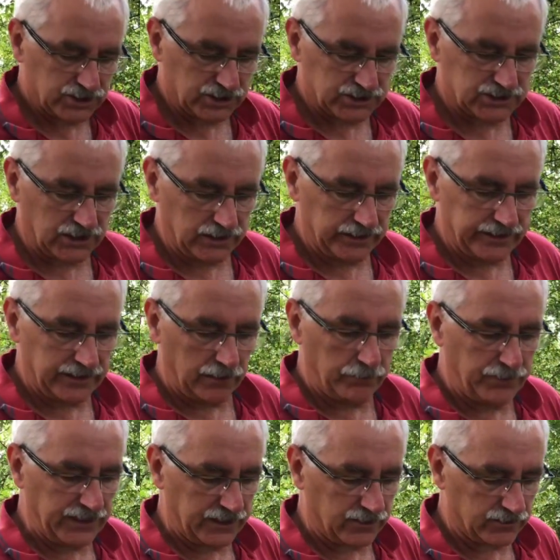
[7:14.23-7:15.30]
just a little
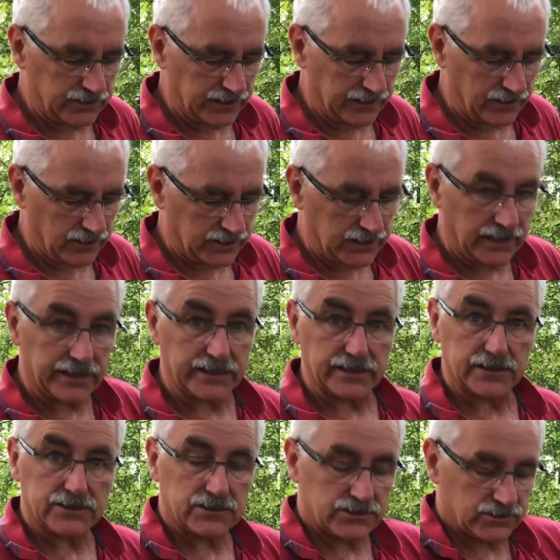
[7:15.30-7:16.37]
bigger than our
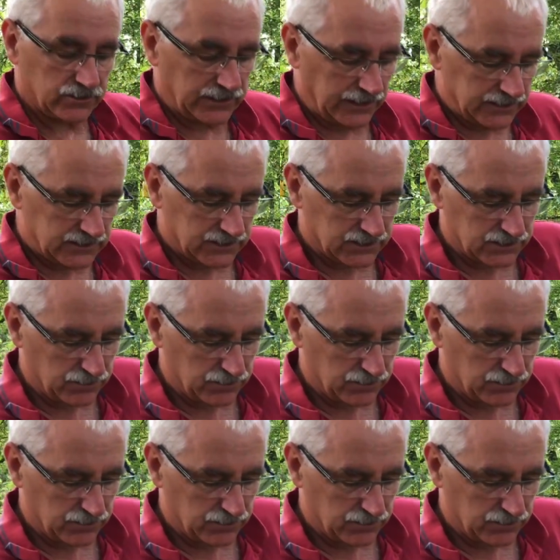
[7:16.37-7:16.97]
cuttings. So that's a